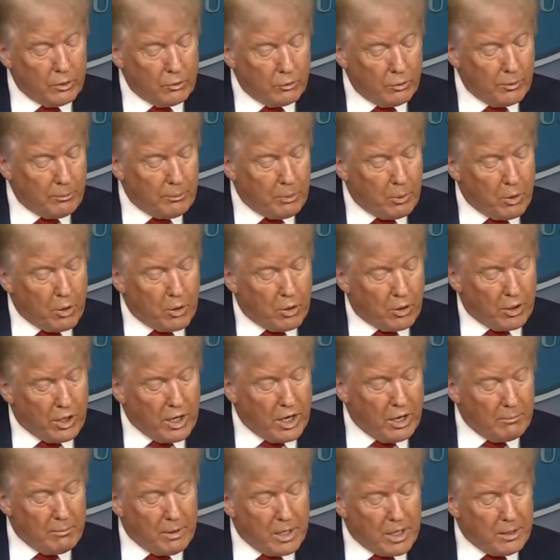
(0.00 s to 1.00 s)
report on
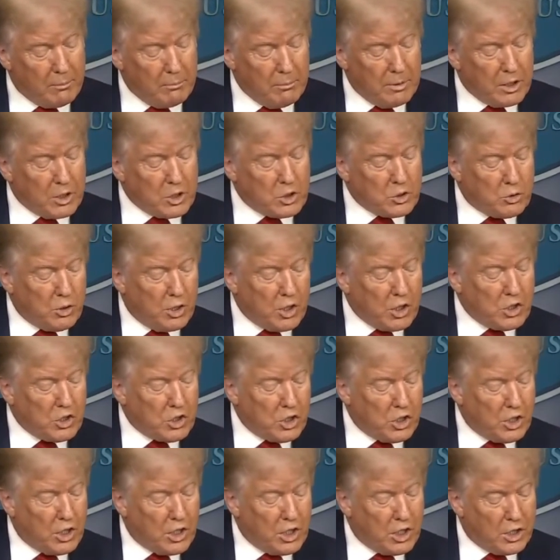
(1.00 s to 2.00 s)
how my
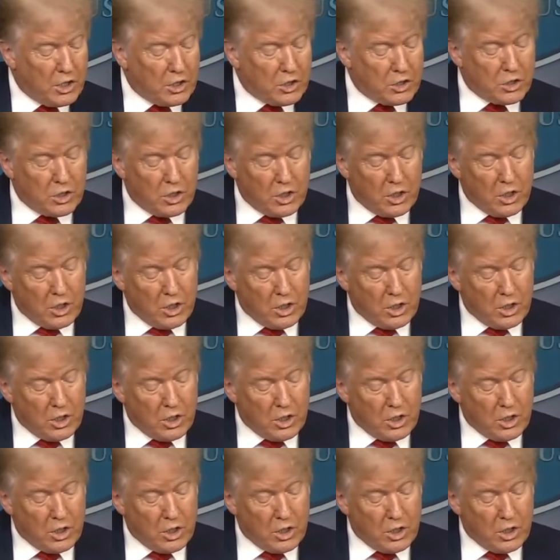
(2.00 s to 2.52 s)
administration has